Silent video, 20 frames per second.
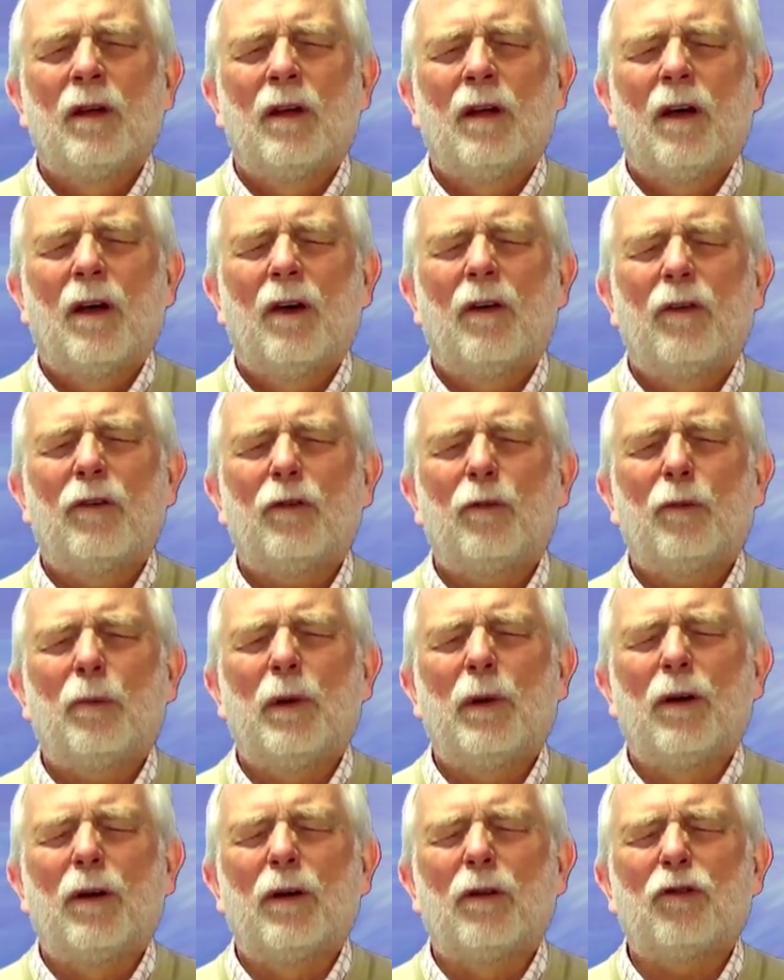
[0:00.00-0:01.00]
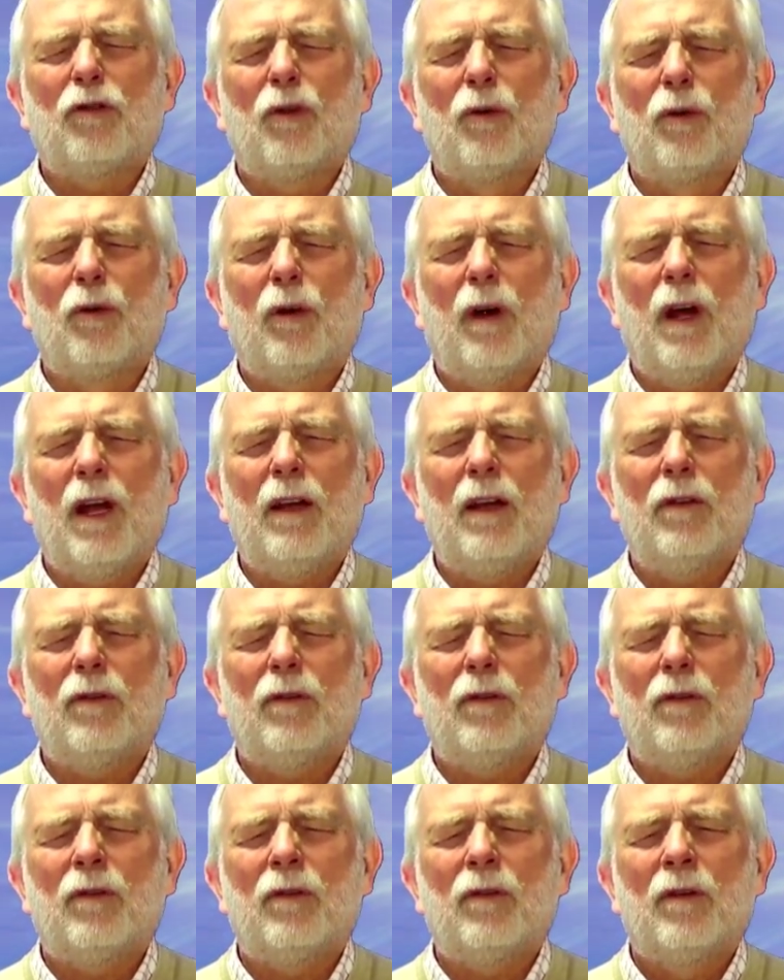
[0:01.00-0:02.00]
of spiritual
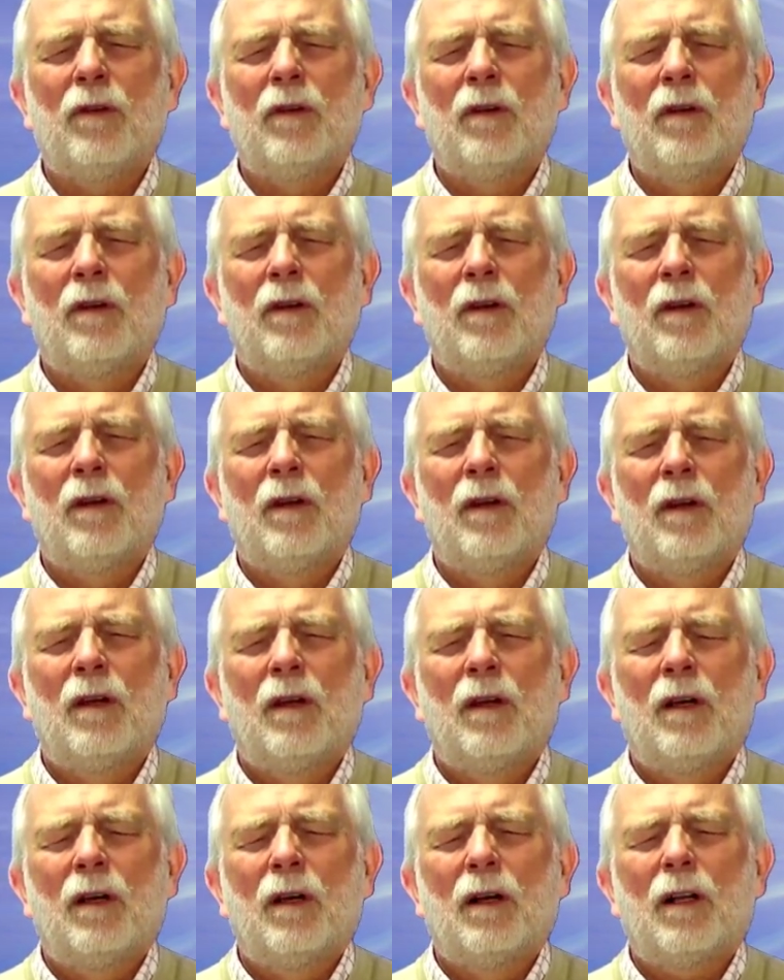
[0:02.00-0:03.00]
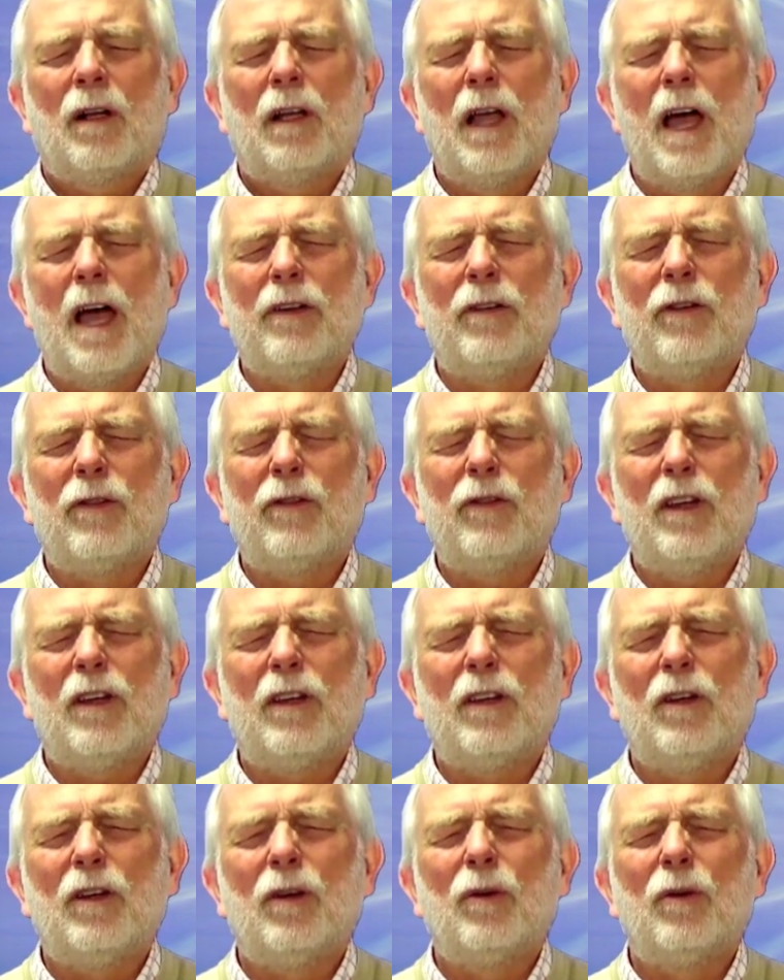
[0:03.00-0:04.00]
grace,
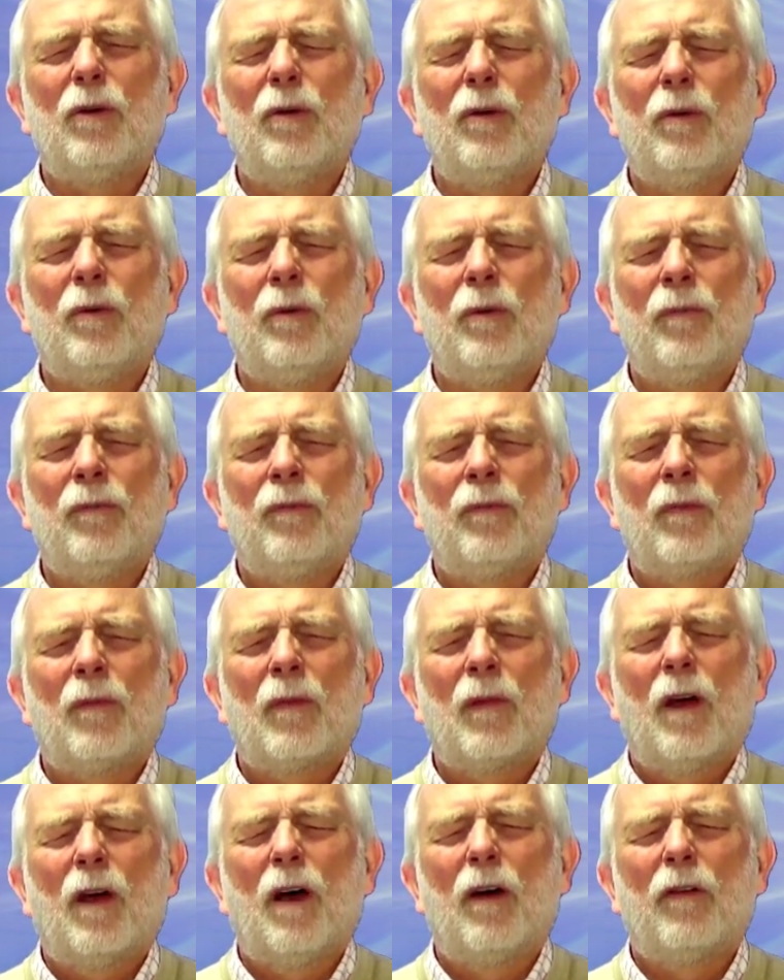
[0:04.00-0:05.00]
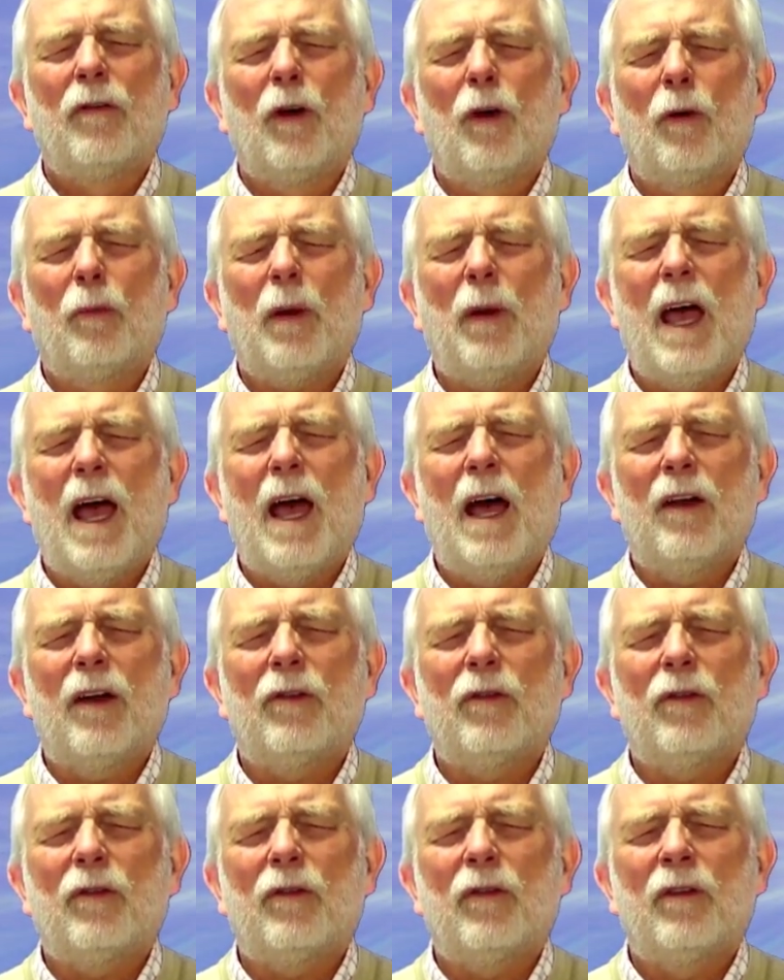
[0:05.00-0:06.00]
cleansing you of your
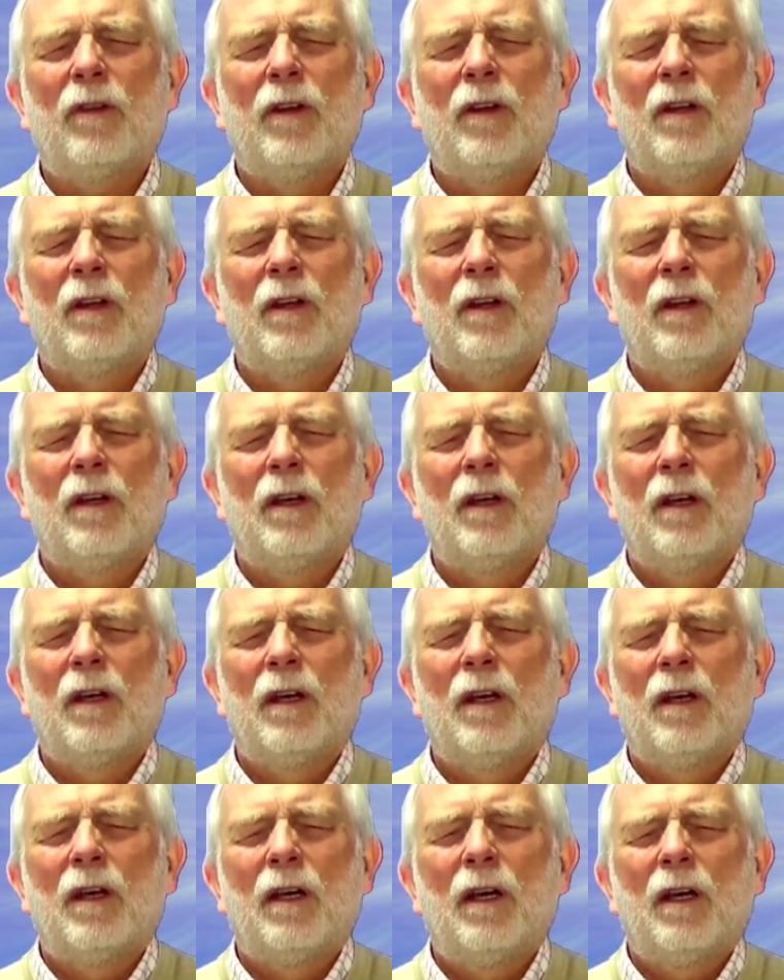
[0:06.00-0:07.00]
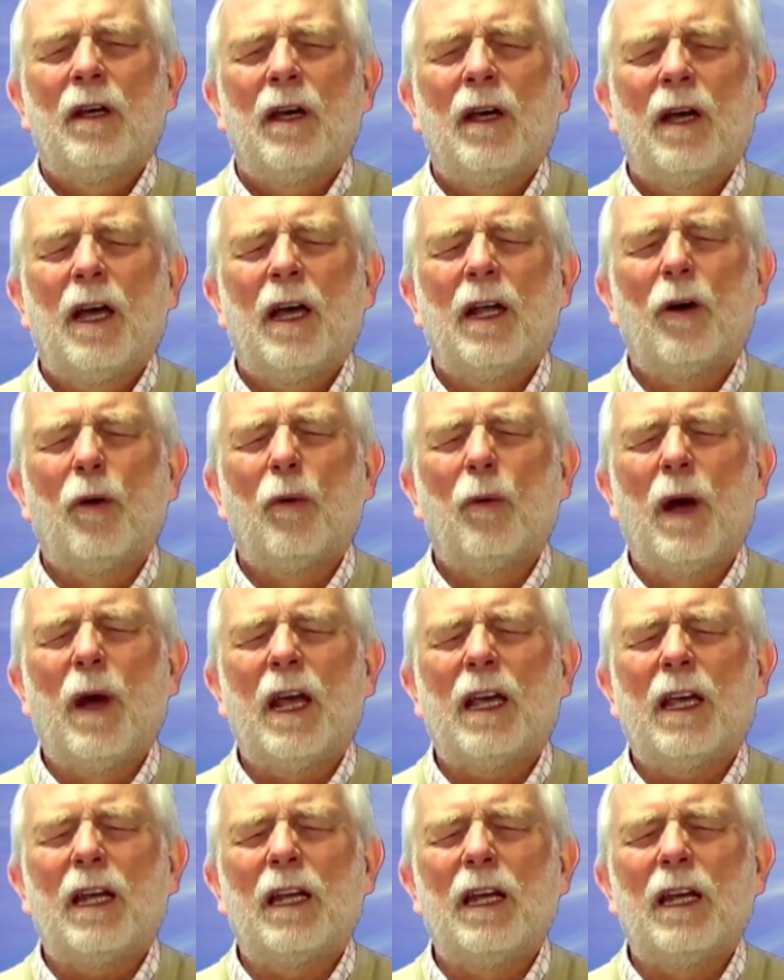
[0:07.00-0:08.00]
past and
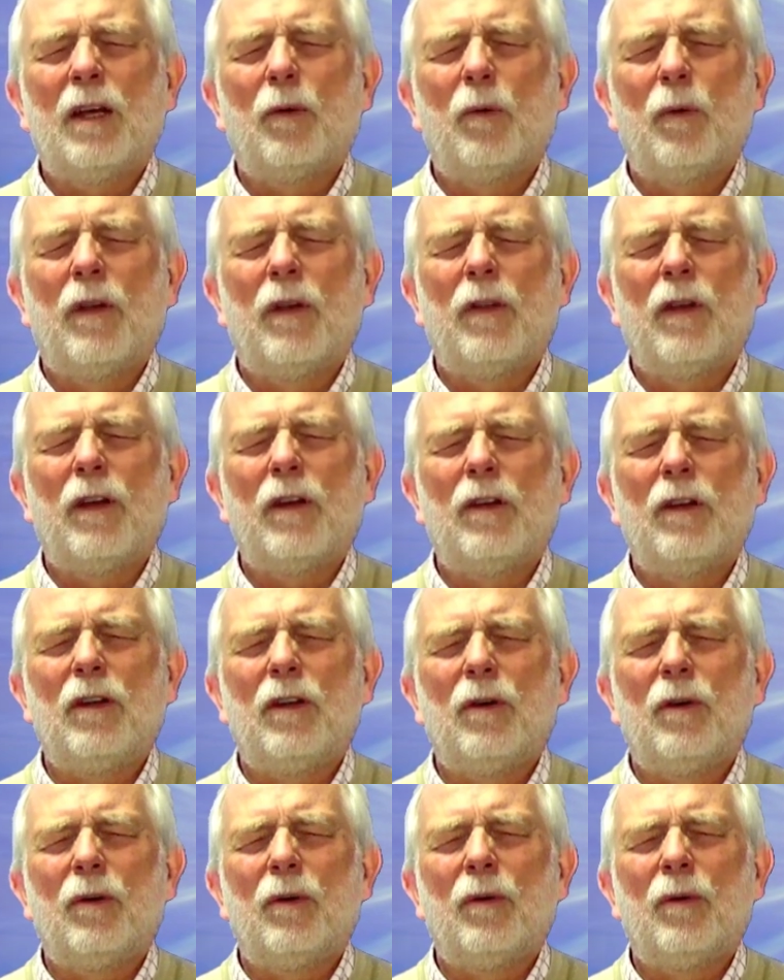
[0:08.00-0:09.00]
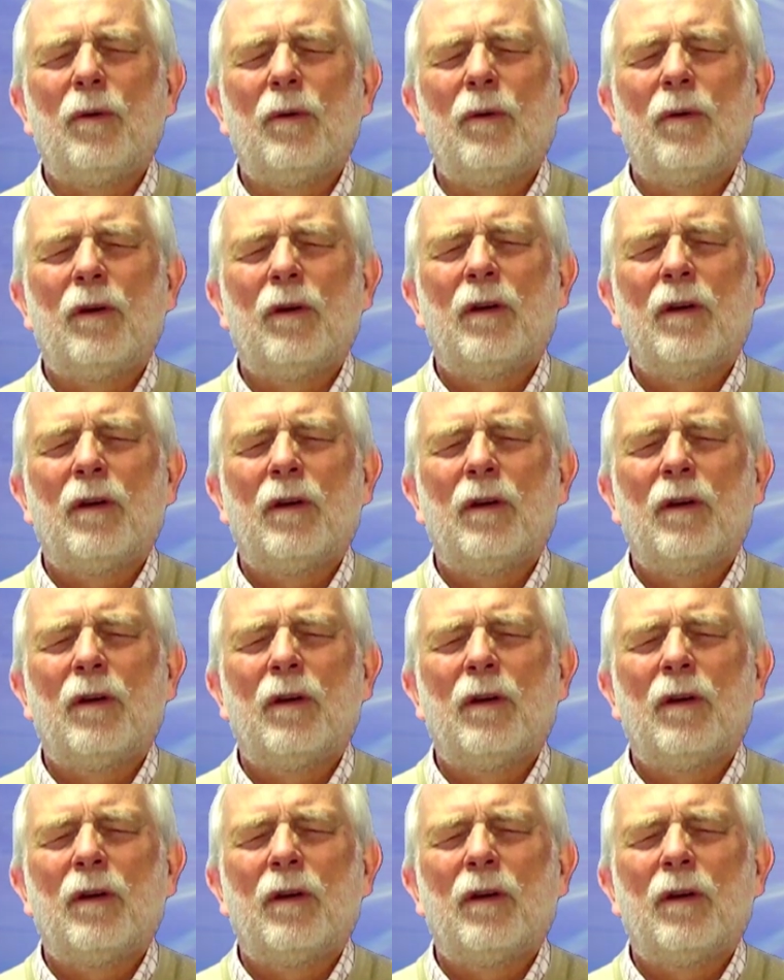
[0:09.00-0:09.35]
awakening within you,